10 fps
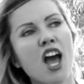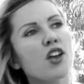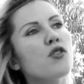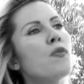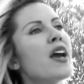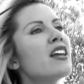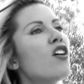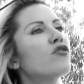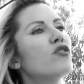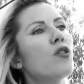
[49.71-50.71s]
You may
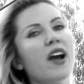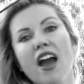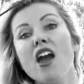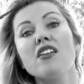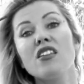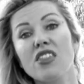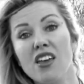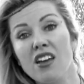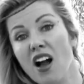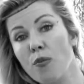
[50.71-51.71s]
not know
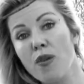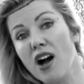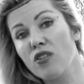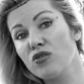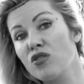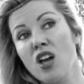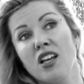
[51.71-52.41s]
anything about,